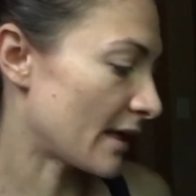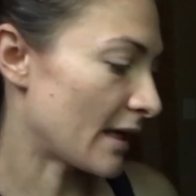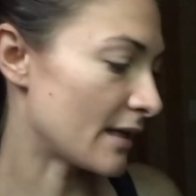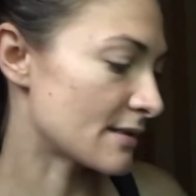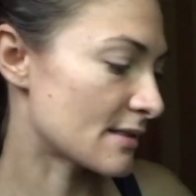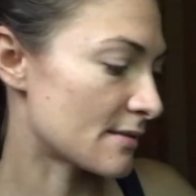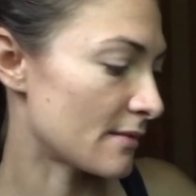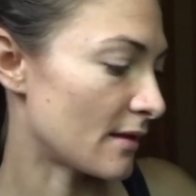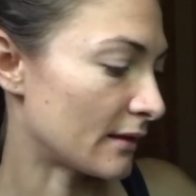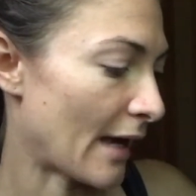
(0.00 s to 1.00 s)
it
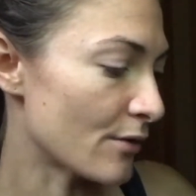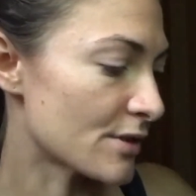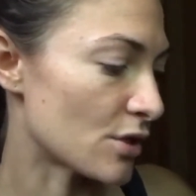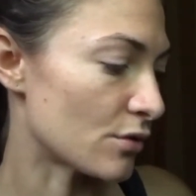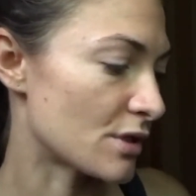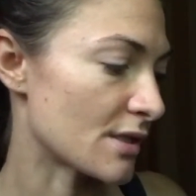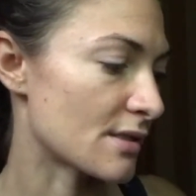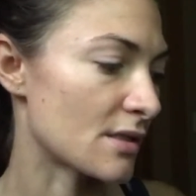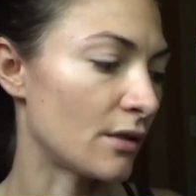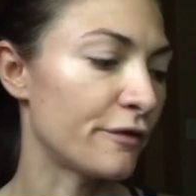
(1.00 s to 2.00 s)
allows you to
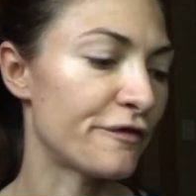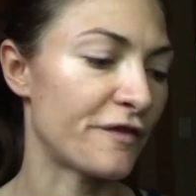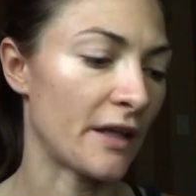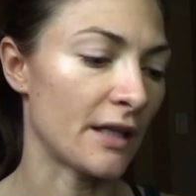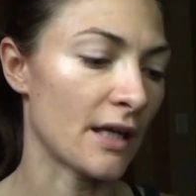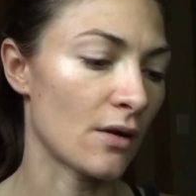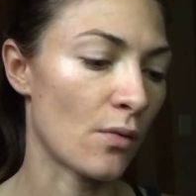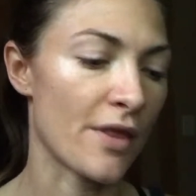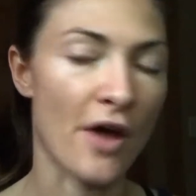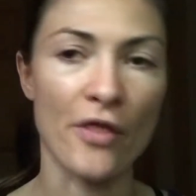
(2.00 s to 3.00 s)
still fill it
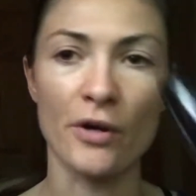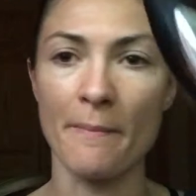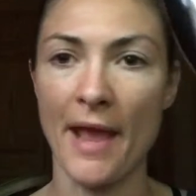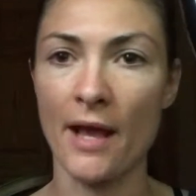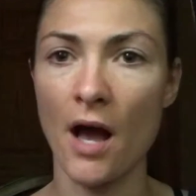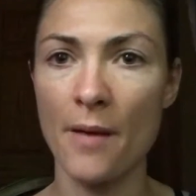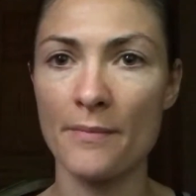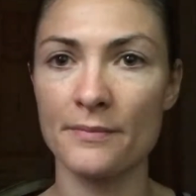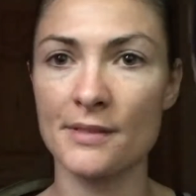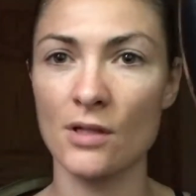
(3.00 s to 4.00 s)
with other makeup.
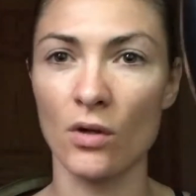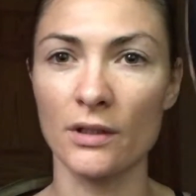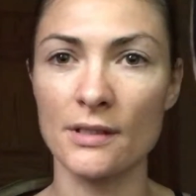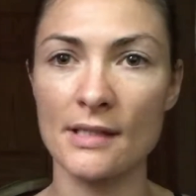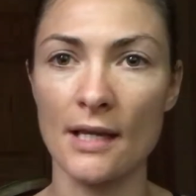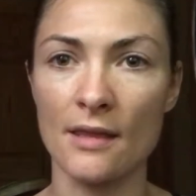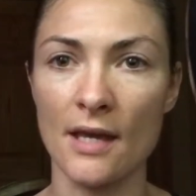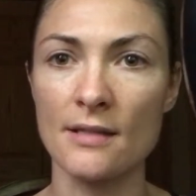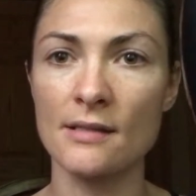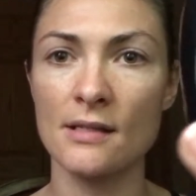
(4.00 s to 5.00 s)
So it looks like
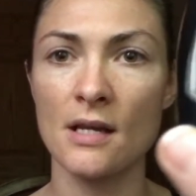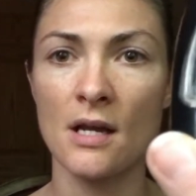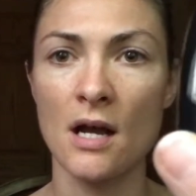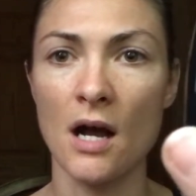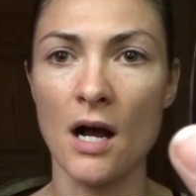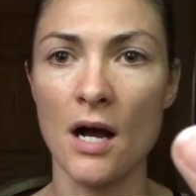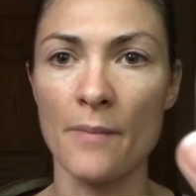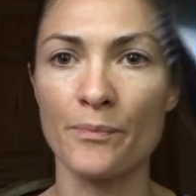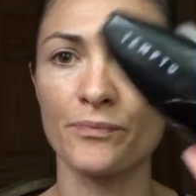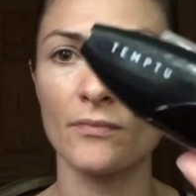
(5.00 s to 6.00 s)
this.
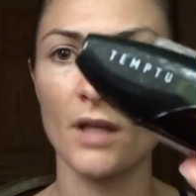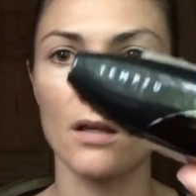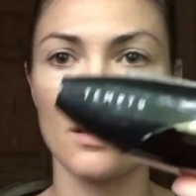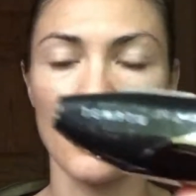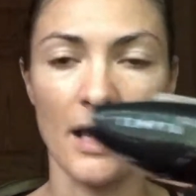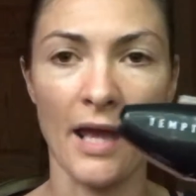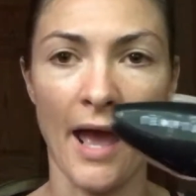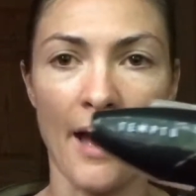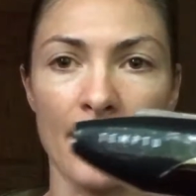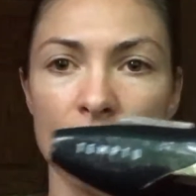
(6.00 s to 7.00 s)
It
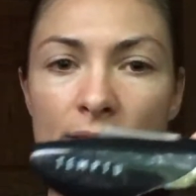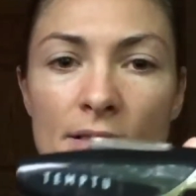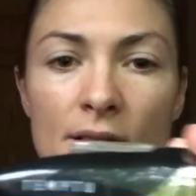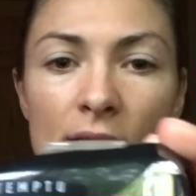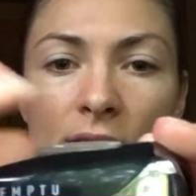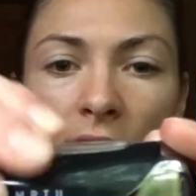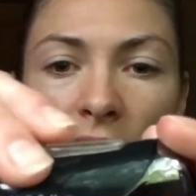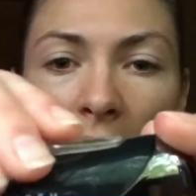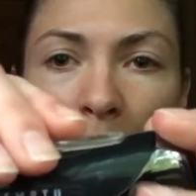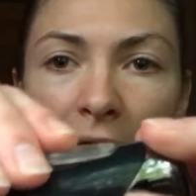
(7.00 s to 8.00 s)
has this little
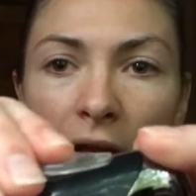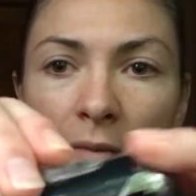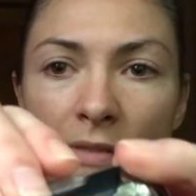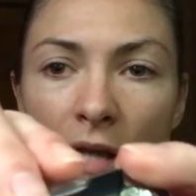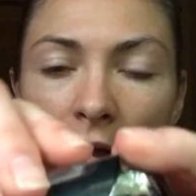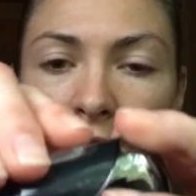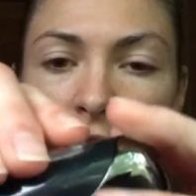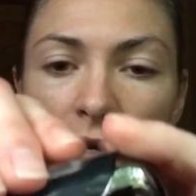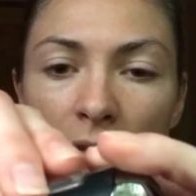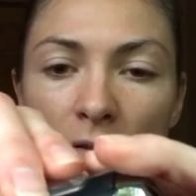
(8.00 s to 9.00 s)
top that comes off
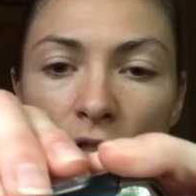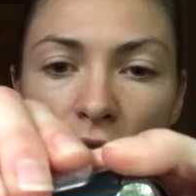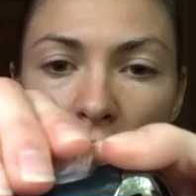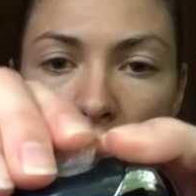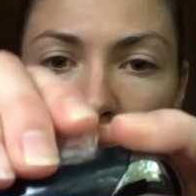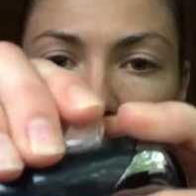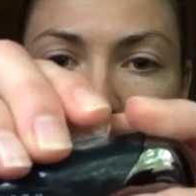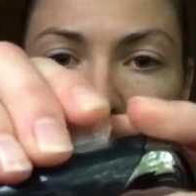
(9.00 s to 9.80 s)
here. Let me show you,